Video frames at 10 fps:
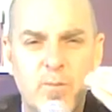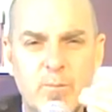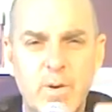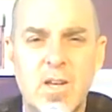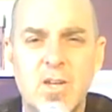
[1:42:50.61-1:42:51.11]
You're
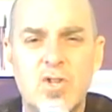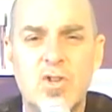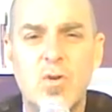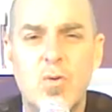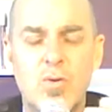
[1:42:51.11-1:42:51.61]
going to
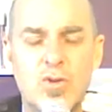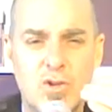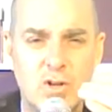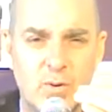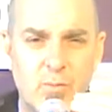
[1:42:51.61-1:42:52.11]
finish your
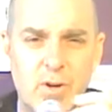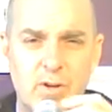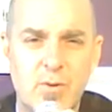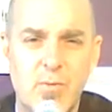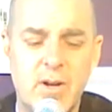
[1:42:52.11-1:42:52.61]
course. You're
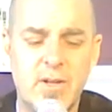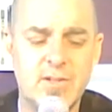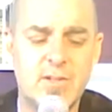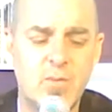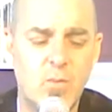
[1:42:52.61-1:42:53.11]
going to run your
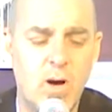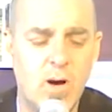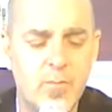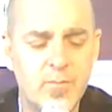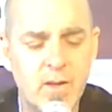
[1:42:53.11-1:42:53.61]
race.
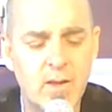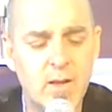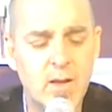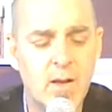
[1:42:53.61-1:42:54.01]
Wow.